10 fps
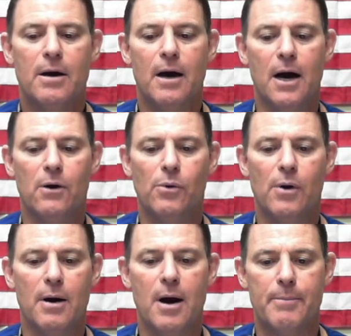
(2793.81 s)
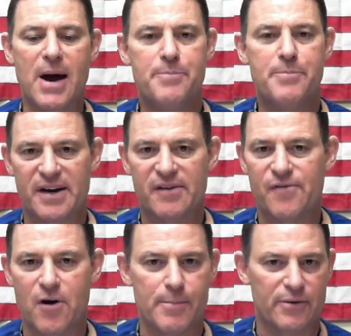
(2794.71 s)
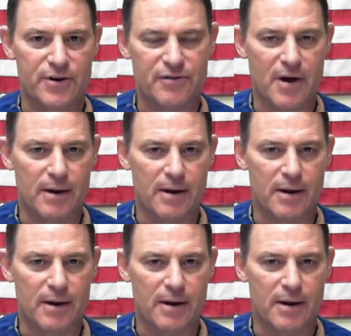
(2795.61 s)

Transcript: about big pharma.